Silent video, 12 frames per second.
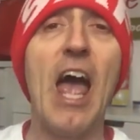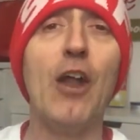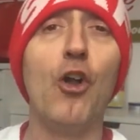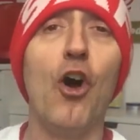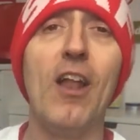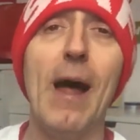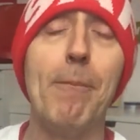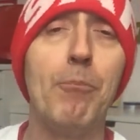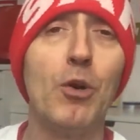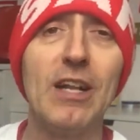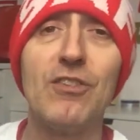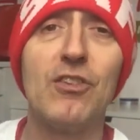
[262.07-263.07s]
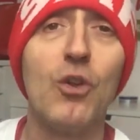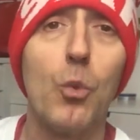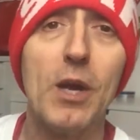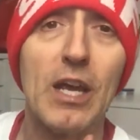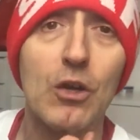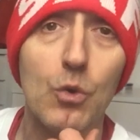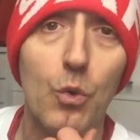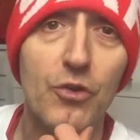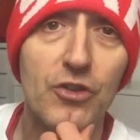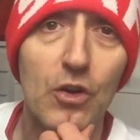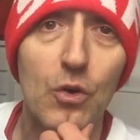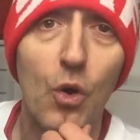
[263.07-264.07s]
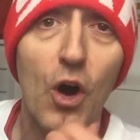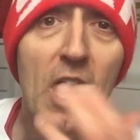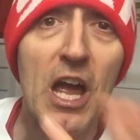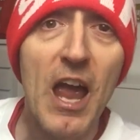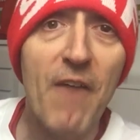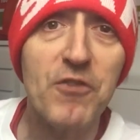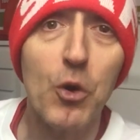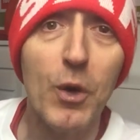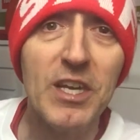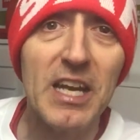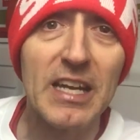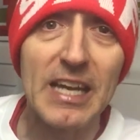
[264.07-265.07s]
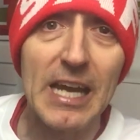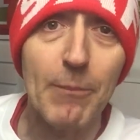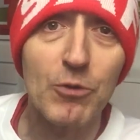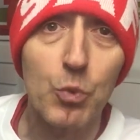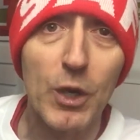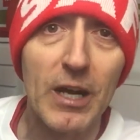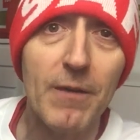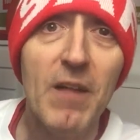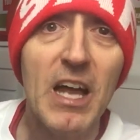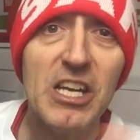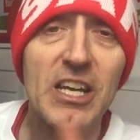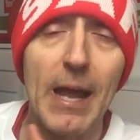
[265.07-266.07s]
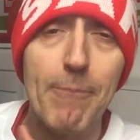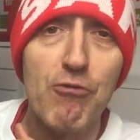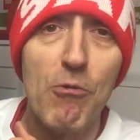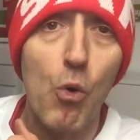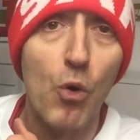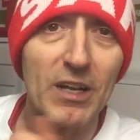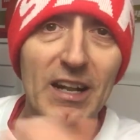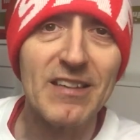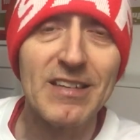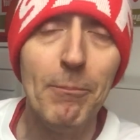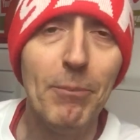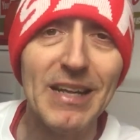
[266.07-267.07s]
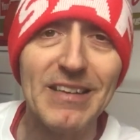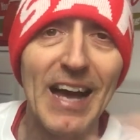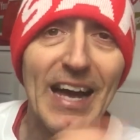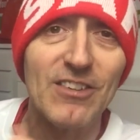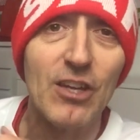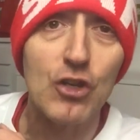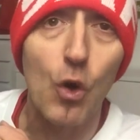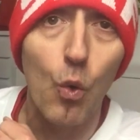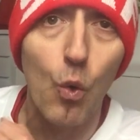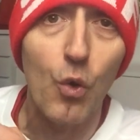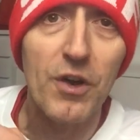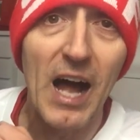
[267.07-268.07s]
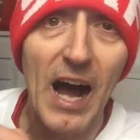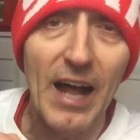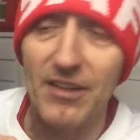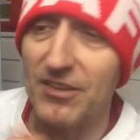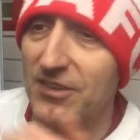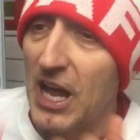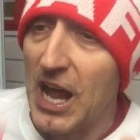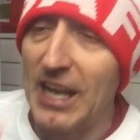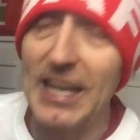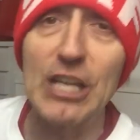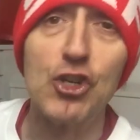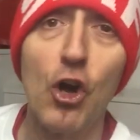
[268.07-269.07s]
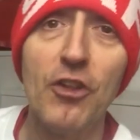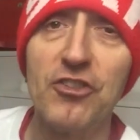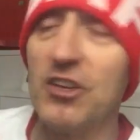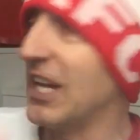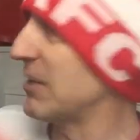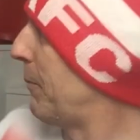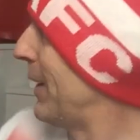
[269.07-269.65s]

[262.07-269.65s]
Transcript: and all that. But it's the way it goes, you know. If you win your games, Wigan, you get promoted. As simple as that. It's in your own hands. Lee Johnson has